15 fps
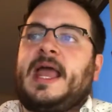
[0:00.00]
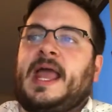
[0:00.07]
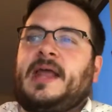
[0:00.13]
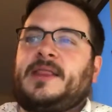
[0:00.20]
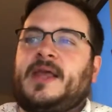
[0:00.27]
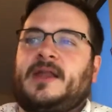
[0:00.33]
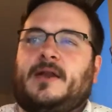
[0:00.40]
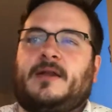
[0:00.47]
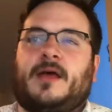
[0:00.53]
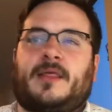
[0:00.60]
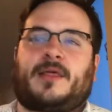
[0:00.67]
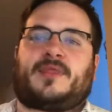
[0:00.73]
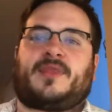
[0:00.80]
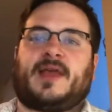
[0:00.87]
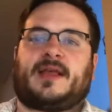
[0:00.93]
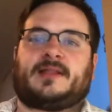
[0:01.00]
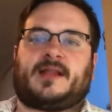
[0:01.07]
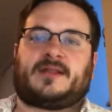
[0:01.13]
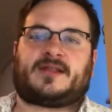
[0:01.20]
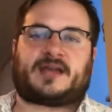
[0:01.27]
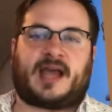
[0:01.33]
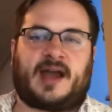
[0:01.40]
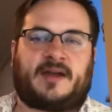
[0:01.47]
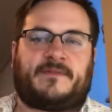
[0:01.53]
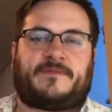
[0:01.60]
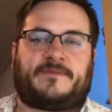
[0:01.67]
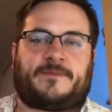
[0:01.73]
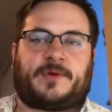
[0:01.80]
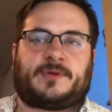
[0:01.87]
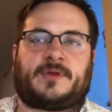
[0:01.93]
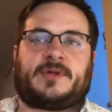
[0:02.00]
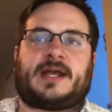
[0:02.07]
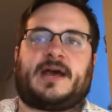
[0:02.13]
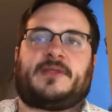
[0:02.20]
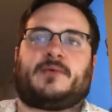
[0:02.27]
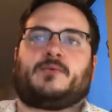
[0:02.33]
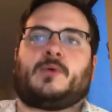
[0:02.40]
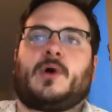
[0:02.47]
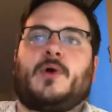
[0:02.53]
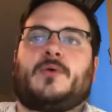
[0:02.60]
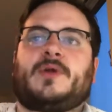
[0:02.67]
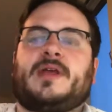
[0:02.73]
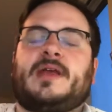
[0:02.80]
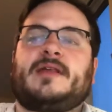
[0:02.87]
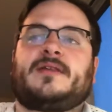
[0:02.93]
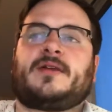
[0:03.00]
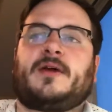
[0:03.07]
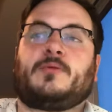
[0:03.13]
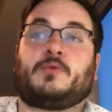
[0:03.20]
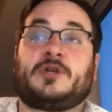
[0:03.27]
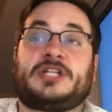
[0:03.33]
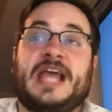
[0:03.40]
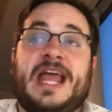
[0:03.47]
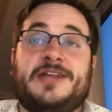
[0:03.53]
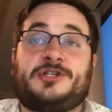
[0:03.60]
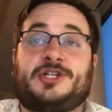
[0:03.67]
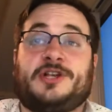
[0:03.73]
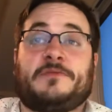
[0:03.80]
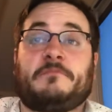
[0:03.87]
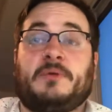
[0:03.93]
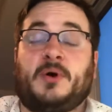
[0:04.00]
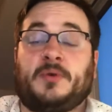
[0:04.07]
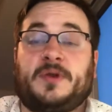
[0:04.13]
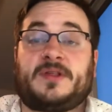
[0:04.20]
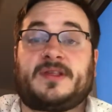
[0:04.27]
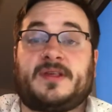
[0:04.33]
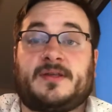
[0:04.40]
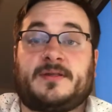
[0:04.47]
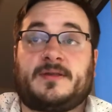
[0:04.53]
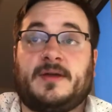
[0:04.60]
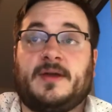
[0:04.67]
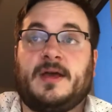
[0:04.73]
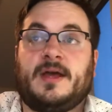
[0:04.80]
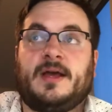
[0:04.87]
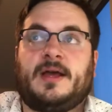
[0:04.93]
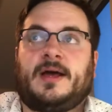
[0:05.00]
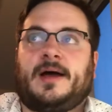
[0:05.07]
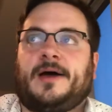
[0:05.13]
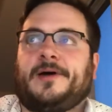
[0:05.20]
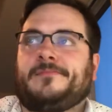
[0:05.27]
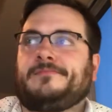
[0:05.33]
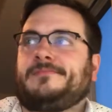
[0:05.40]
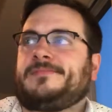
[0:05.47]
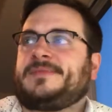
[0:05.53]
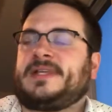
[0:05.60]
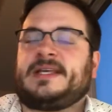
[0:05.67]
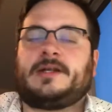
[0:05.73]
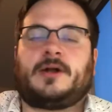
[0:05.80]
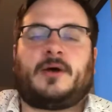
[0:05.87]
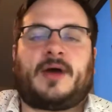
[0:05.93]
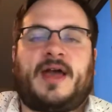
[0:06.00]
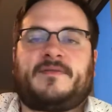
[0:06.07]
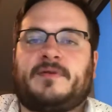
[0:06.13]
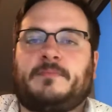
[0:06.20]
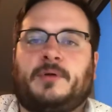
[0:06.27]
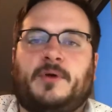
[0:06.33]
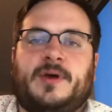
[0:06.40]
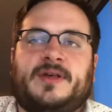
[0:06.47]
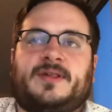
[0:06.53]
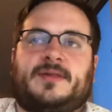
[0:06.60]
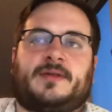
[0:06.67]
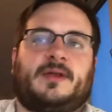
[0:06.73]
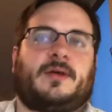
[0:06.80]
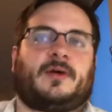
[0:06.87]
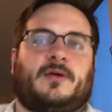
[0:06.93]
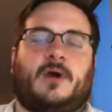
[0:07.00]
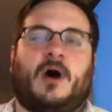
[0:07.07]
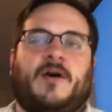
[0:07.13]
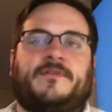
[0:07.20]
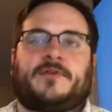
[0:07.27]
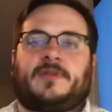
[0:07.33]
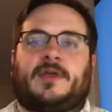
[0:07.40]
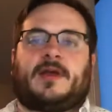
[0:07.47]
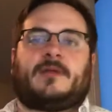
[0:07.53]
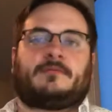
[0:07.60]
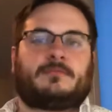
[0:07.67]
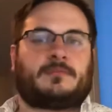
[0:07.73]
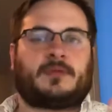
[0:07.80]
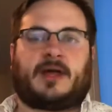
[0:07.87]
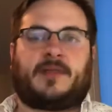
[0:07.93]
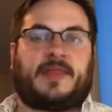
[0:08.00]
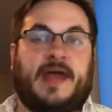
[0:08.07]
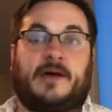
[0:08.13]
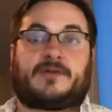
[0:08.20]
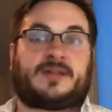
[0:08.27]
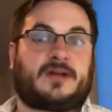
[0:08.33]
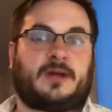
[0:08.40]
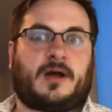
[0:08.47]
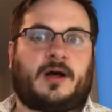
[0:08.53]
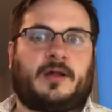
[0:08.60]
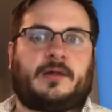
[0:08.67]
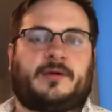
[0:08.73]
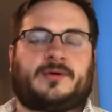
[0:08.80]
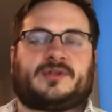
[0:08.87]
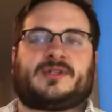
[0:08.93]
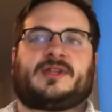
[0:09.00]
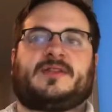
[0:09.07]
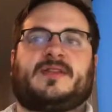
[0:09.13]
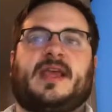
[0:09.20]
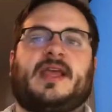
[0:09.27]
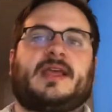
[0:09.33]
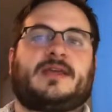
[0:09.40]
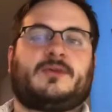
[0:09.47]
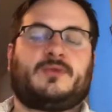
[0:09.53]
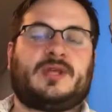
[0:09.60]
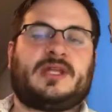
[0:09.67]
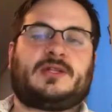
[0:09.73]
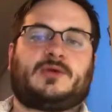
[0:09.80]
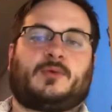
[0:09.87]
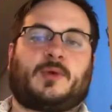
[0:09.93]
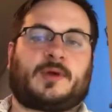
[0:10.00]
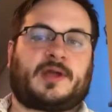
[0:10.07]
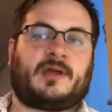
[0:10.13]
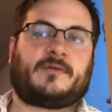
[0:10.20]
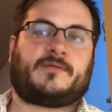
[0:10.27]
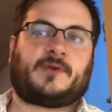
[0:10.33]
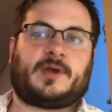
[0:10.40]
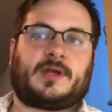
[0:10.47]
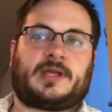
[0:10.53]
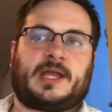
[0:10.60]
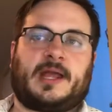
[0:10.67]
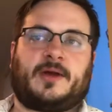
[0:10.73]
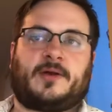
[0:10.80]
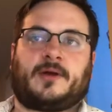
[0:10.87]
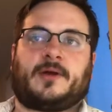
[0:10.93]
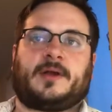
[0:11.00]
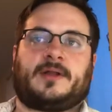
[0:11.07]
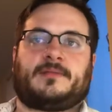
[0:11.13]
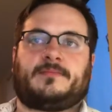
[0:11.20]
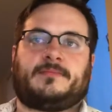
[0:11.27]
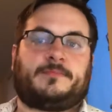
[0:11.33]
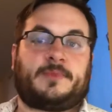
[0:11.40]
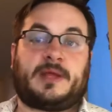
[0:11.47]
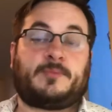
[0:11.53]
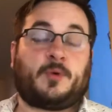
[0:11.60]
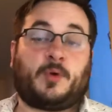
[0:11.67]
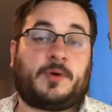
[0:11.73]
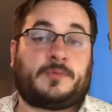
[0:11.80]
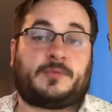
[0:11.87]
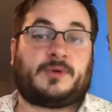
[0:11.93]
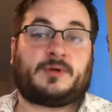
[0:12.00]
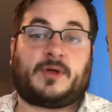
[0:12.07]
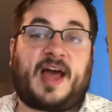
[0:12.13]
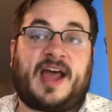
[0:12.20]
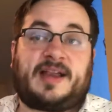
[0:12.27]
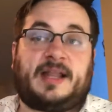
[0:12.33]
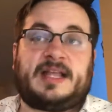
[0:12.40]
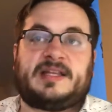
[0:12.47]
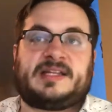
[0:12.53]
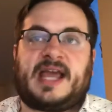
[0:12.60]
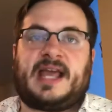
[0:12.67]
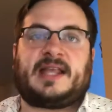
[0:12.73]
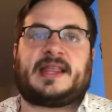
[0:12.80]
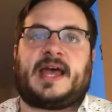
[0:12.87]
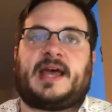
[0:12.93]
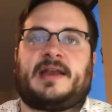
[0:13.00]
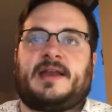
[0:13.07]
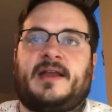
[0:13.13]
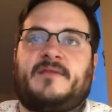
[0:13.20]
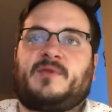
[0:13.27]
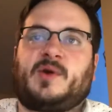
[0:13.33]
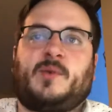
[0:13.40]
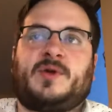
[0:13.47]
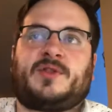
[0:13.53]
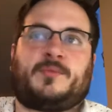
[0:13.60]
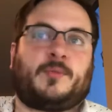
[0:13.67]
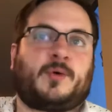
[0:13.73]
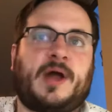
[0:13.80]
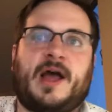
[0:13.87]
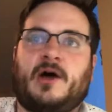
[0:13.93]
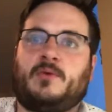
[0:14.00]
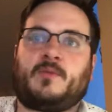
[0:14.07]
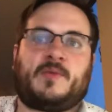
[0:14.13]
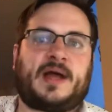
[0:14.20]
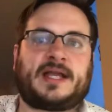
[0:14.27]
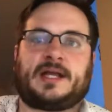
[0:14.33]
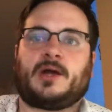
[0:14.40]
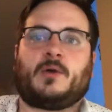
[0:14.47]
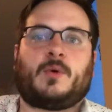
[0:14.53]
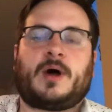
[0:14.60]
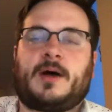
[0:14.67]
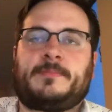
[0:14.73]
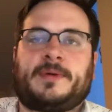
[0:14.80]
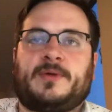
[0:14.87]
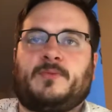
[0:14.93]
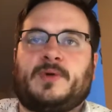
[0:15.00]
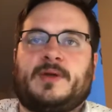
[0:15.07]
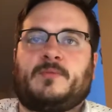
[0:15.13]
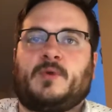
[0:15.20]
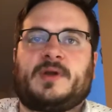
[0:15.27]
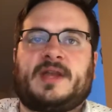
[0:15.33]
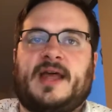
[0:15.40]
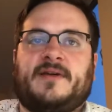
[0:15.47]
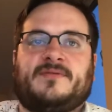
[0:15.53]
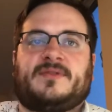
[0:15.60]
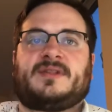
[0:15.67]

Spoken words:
And then another thing that's kind of further down the road is retention bonuses. Have employees, offer them $1,000 and say you need to work here for a year, and people would gladly take that, and everyone's morale might go up, and we wouldn't have